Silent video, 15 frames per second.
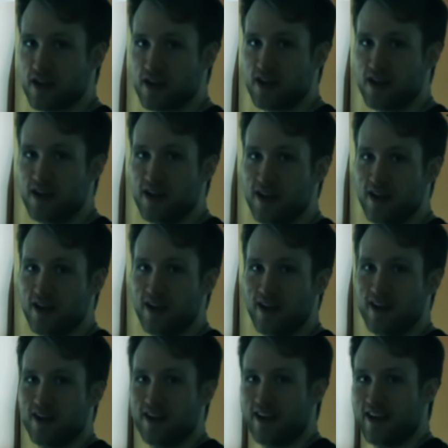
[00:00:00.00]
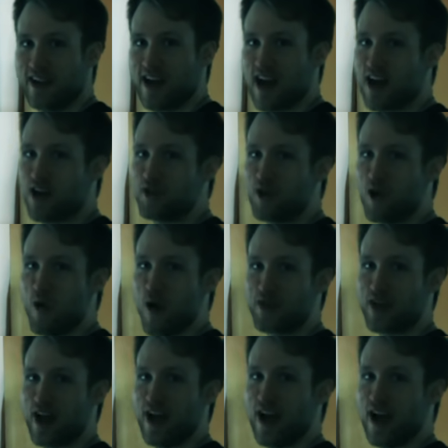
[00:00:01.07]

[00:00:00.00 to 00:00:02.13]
Harry met spy? It's Harry at the, the